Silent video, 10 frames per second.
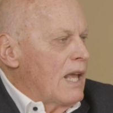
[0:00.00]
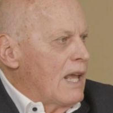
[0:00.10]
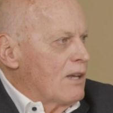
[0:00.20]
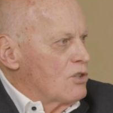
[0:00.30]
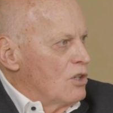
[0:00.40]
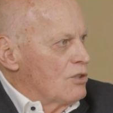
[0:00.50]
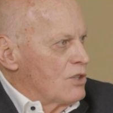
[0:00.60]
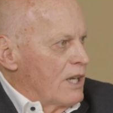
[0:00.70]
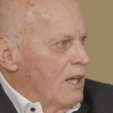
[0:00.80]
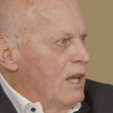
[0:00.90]
is
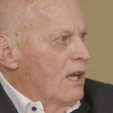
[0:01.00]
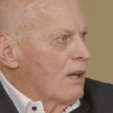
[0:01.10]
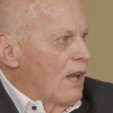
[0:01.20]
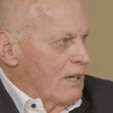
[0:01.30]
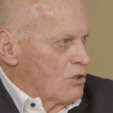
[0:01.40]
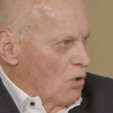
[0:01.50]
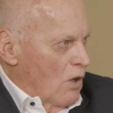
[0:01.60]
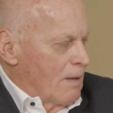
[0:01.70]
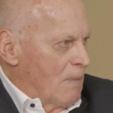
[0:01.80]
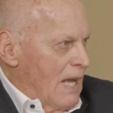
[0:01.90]
using like
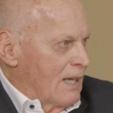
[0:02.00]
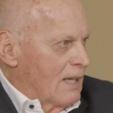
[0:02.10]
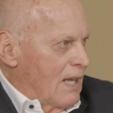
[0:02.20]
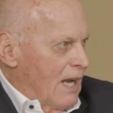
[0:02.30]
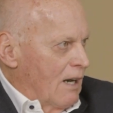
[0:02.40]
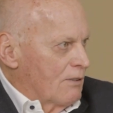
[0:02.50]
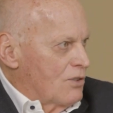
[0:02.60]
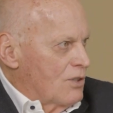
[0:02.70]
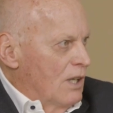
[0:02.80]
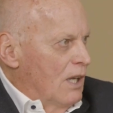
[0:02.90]
joint bank accounts,